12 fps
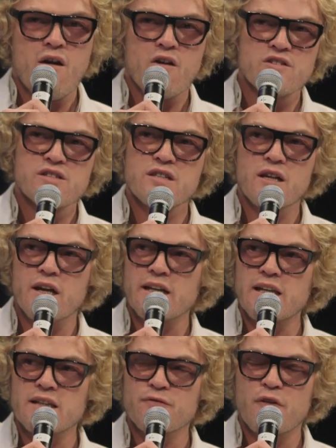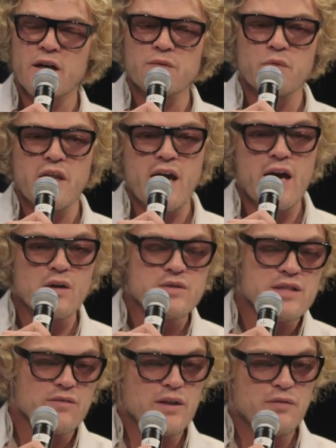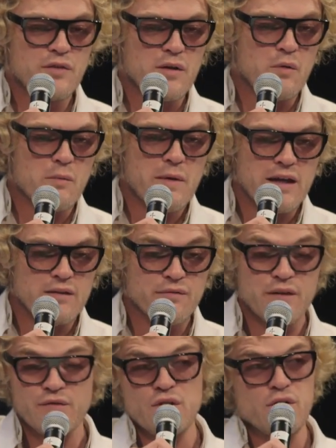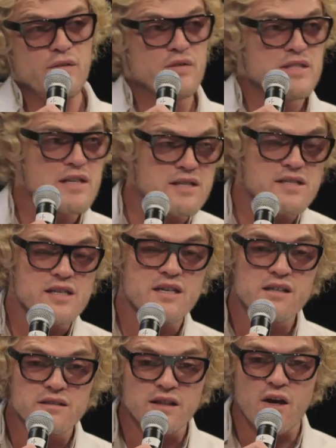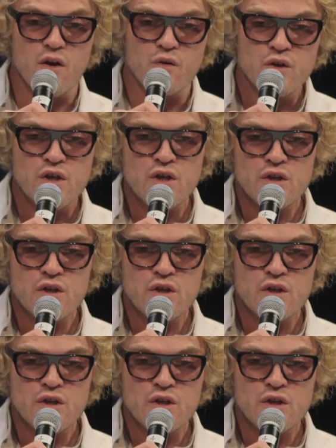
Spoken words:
are still identified with a house, even if they were made 50 or even 60 years ago,